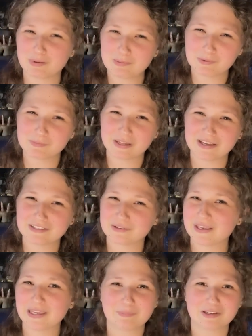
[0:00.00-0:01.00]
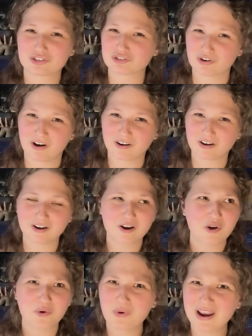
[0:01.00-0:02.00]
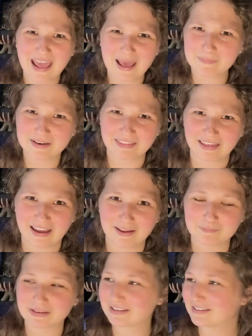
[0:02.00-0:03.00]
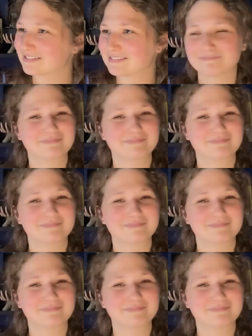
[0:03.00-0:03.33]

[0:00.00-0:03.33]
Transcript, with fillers: people blood so he could be stronger? What happened to that? Because